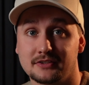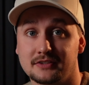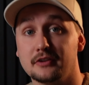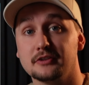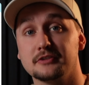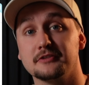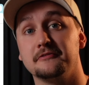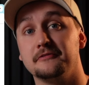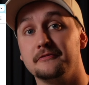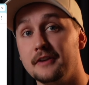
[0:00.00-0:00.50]

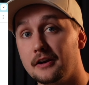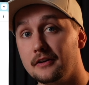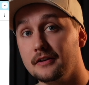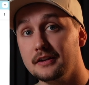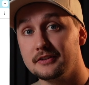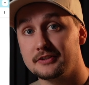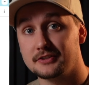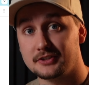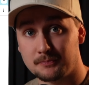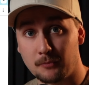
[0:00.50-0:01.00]
There's a
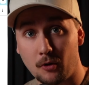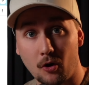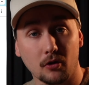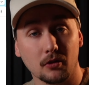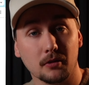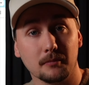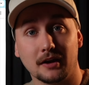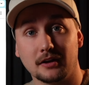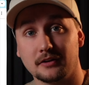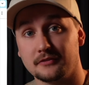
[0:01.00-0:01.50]
very small
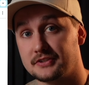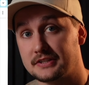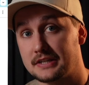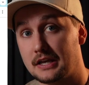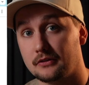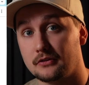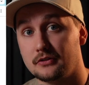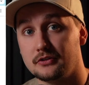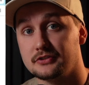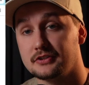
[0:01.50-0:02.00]
amount of
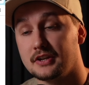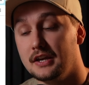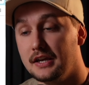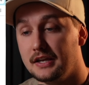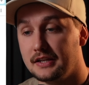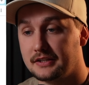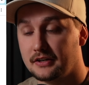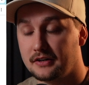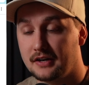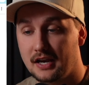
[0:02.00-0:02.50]
sellers
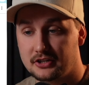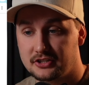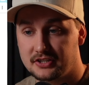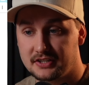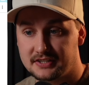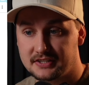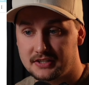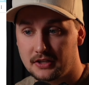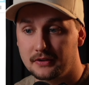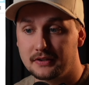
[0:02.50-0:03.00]
that are actually
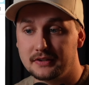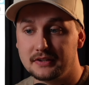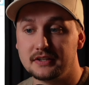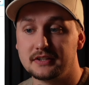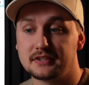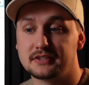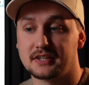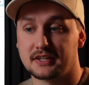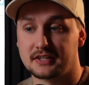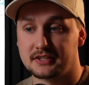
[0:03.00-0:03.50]
selling
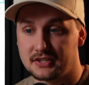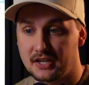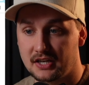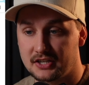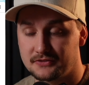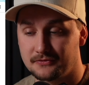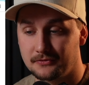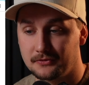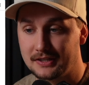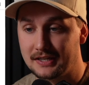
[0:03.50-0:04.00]
these
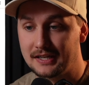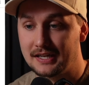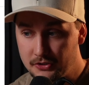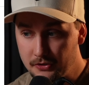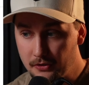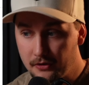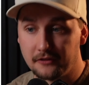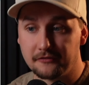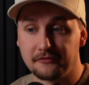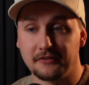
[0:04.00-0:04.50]
successfully
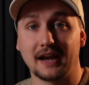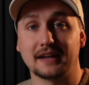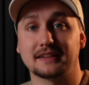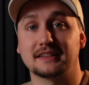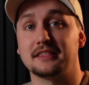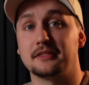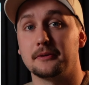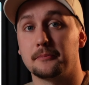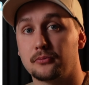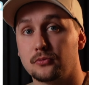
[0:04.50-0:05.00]
due to the fact
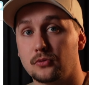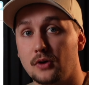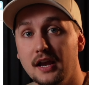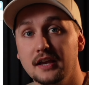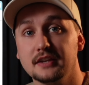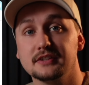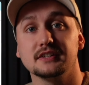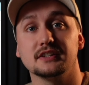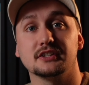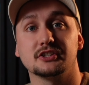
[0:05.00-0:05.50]
that the
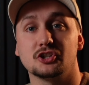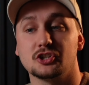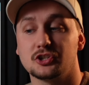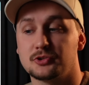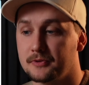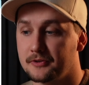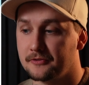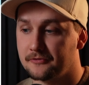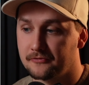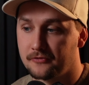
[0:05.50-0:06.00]
pricing has just
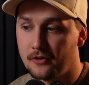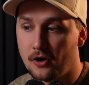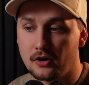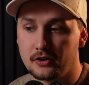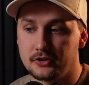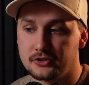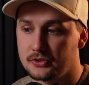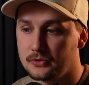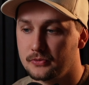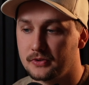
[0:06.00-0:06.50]
been
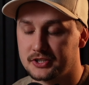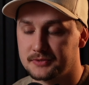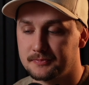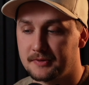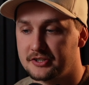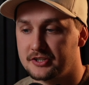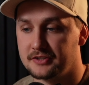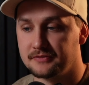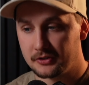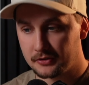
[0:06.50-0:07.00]
far too expensive.